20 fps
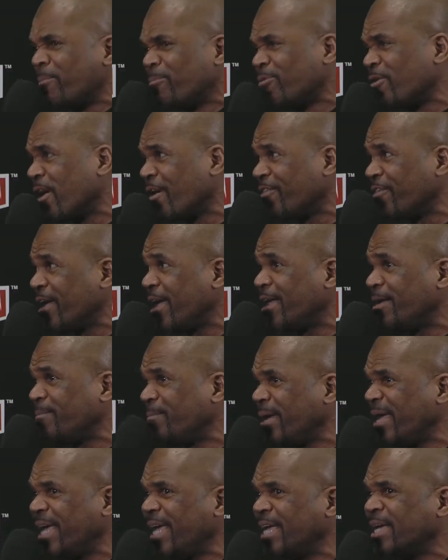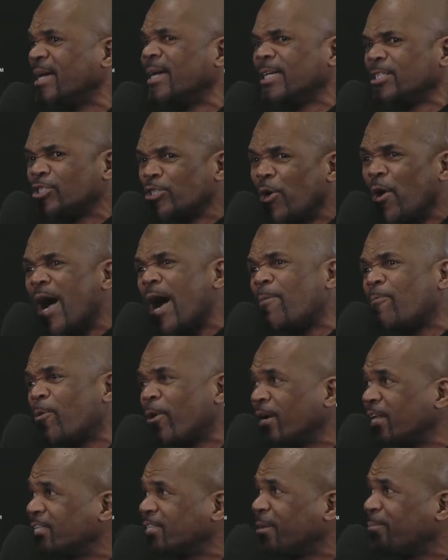brother, and me. So I
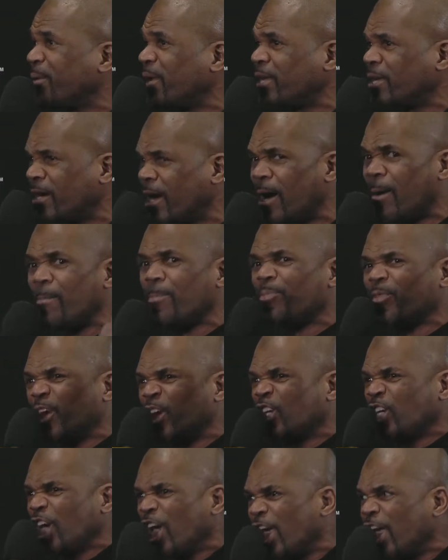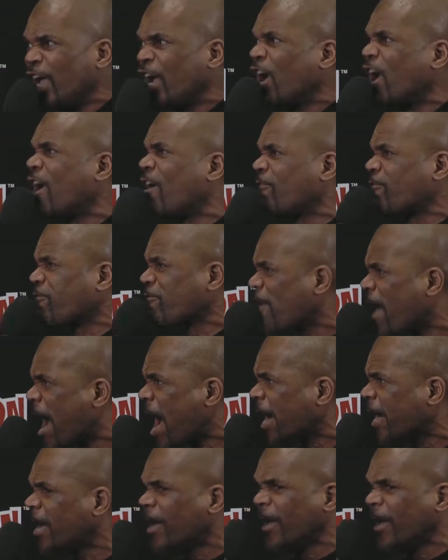wanted to become the king of rock.